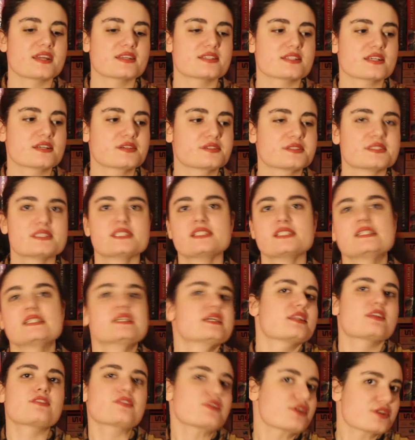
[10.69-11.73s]
So,
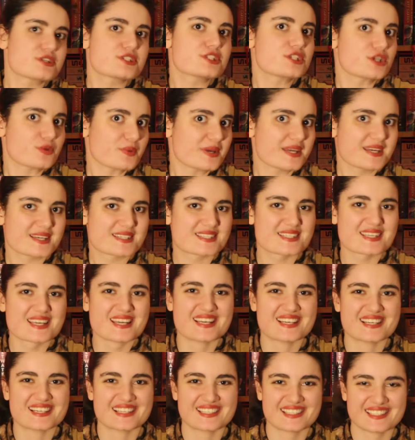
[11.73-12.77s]
the first 2 weeks.
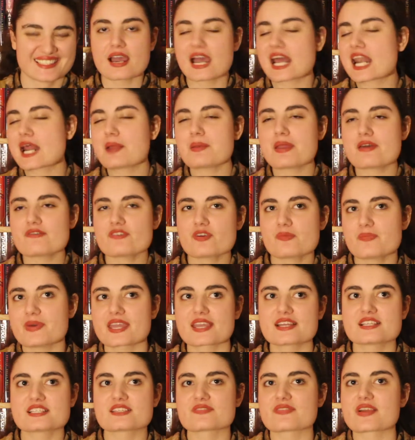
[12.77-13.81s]
And I'm never big
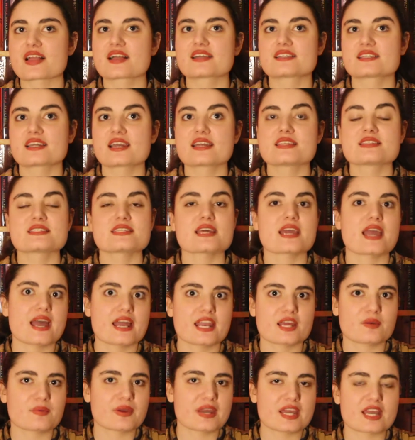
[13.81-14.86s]
into Valentine's Day
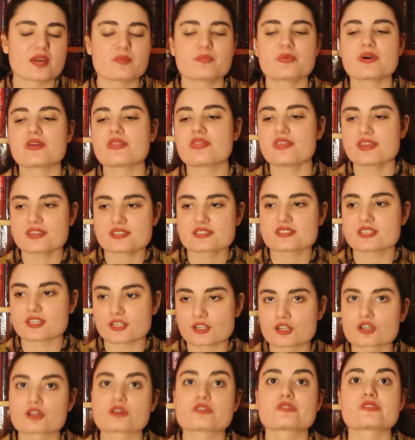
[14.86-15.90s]
anyway, but this
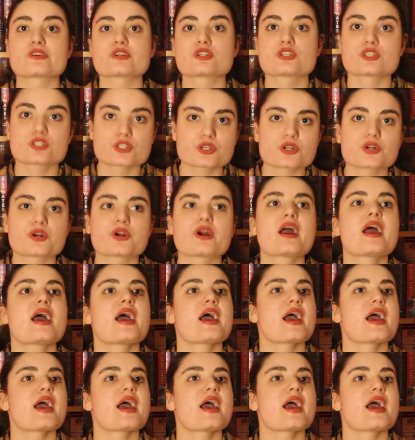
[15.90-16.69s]
year, for sure,